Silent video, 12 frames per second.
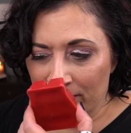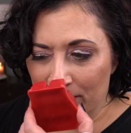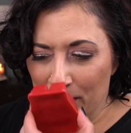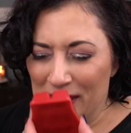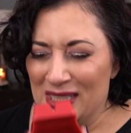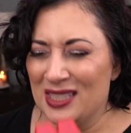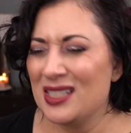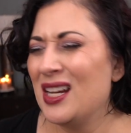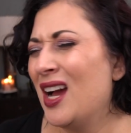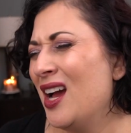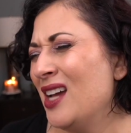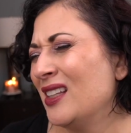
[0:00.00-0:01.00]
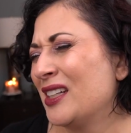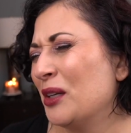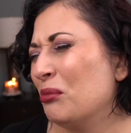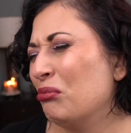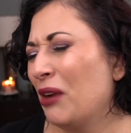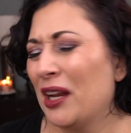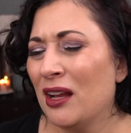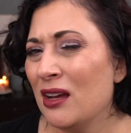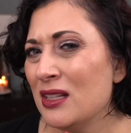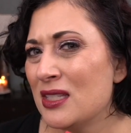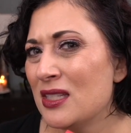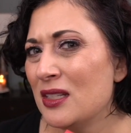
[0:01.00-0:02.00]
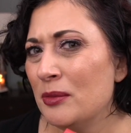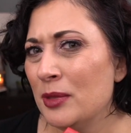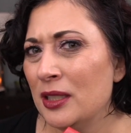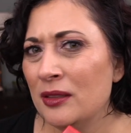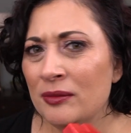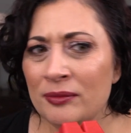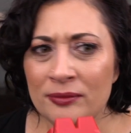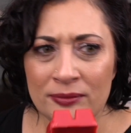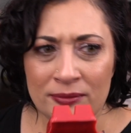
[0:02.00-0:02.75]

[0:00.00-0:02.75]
but it's not like a red hot cinnamon,